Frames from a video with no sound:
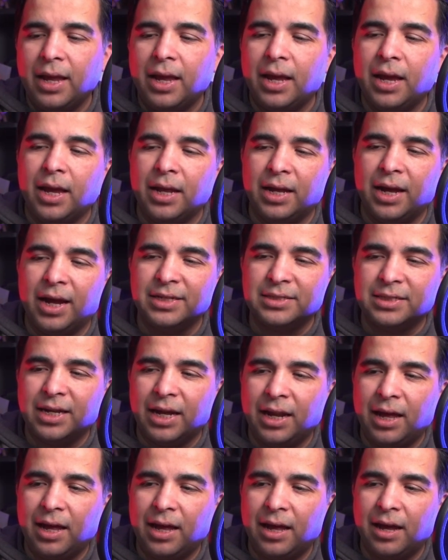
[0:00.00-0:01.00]
and it has
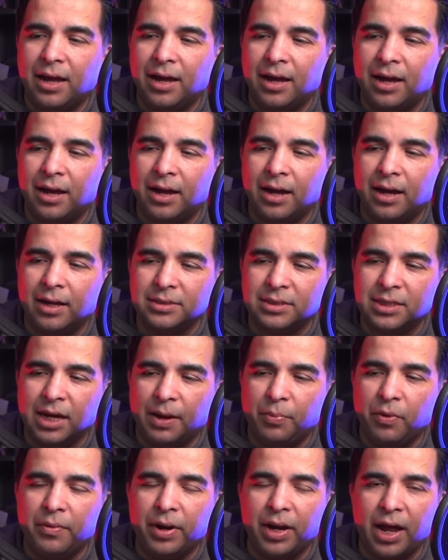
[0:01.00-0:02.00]
kind of a
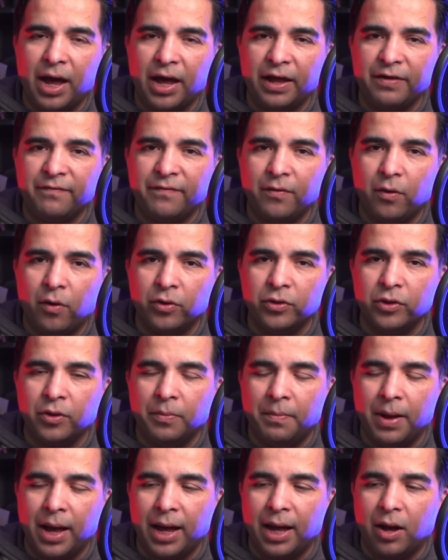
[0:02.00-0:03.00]
type of a knife on the
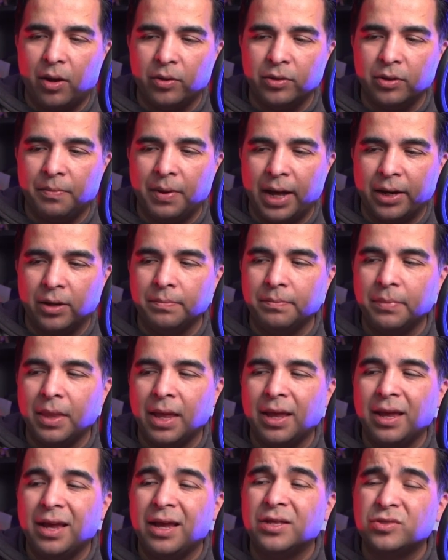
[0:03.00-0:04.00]
bottom.
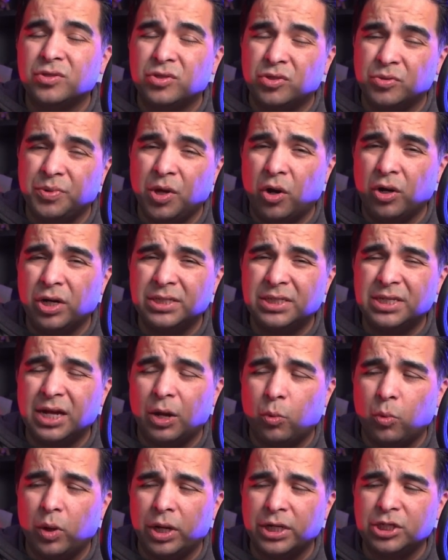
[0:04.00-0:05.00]
To be honest, I
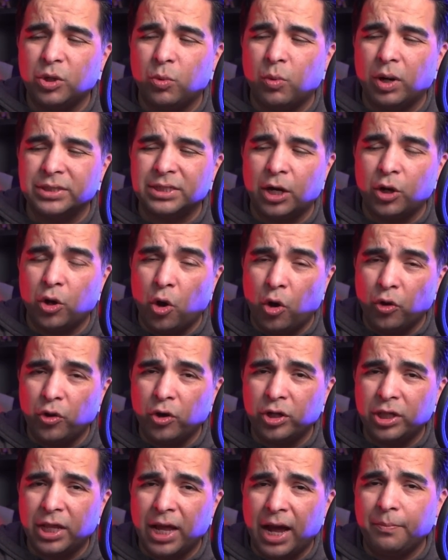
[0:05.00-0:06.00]
wish it was
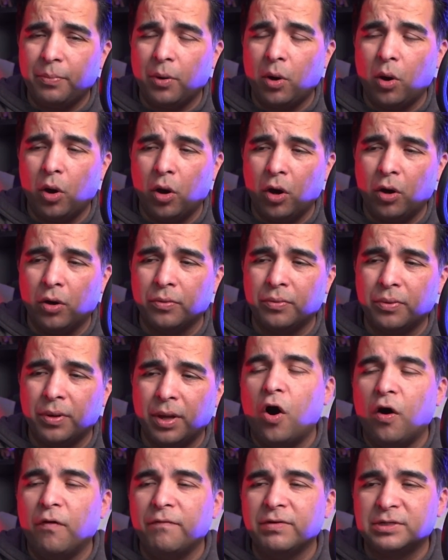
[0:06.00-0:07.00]
another type of
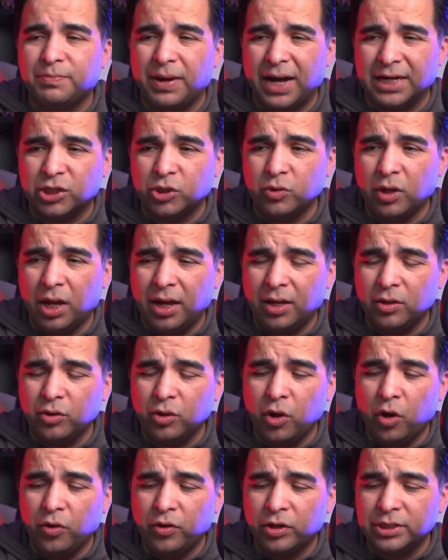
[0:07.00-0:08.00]
a spatula on
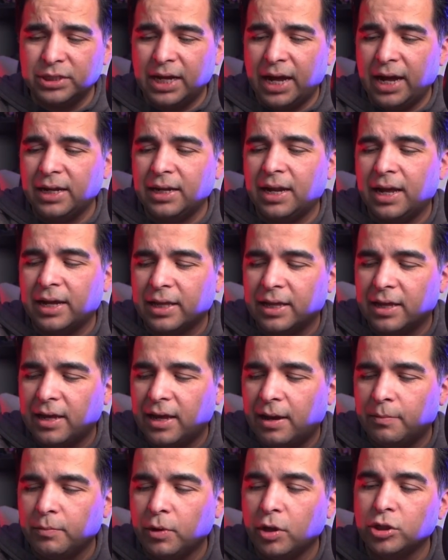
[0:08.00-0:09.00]
the other side. Like,
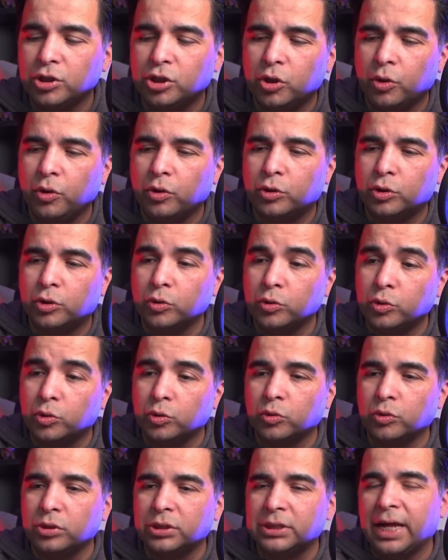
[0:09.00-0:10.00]
I'm gonna show you two
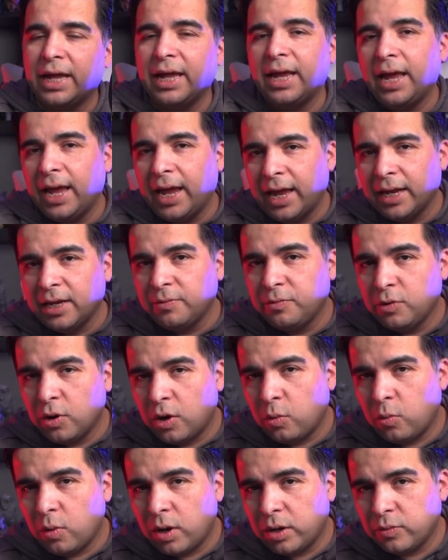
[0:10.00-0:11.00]
tools, and if
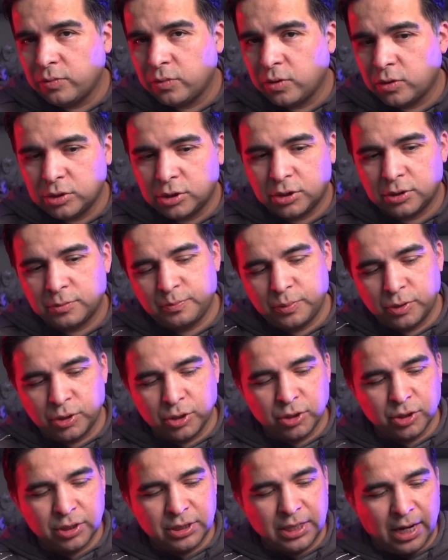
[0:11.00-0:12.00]
you're one of those
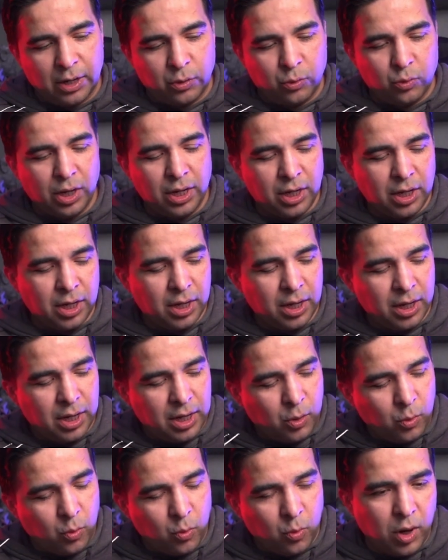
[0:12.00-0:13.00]
person that really
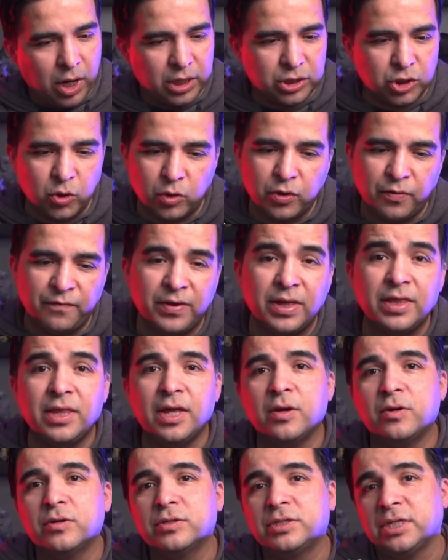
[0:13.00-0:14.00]
watch all the
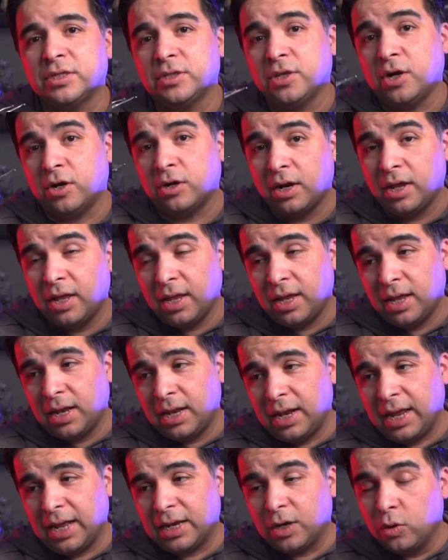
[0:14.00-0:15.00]
videos and they're
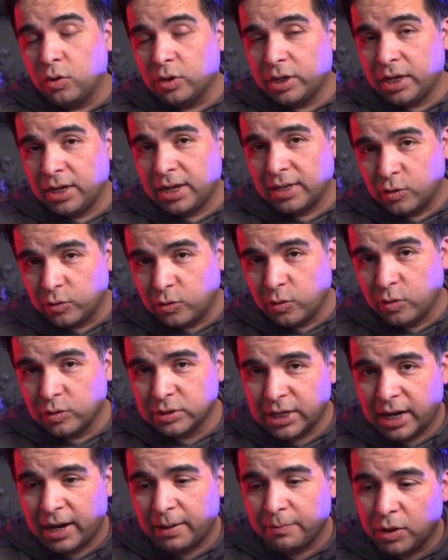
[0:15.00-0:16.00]
like looking at the
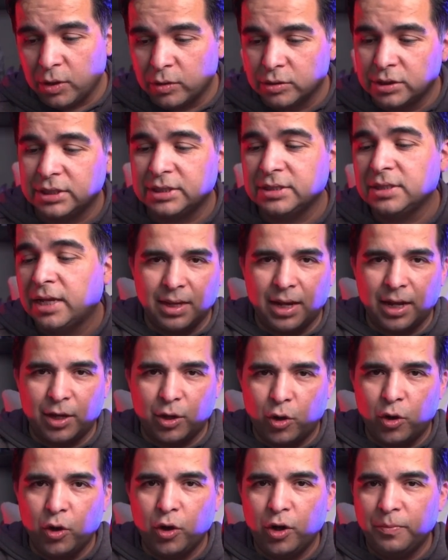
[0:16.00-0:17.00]
tools that I'm using, I
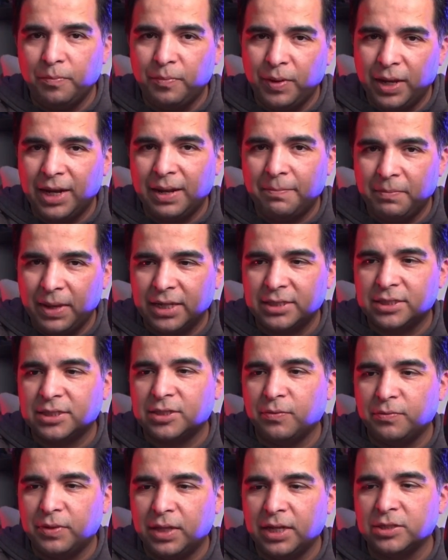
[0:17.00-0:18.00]
could have been a mix
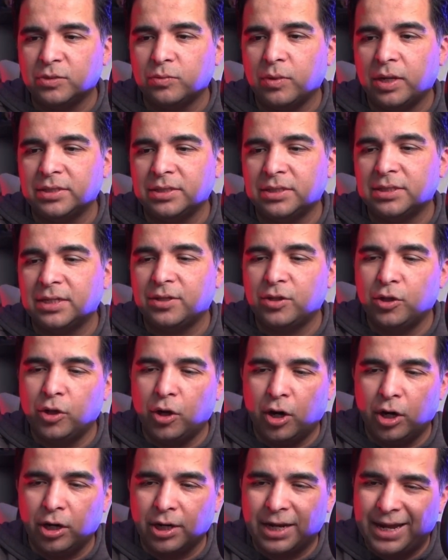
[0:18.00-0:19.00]
of these ones. They
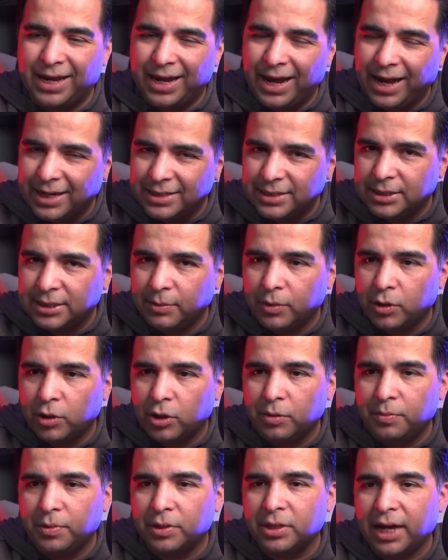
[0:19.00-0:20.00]
are kind of
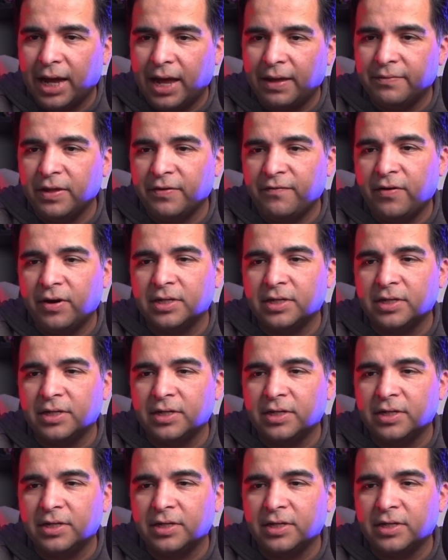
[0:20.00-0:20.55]
similar, but they have different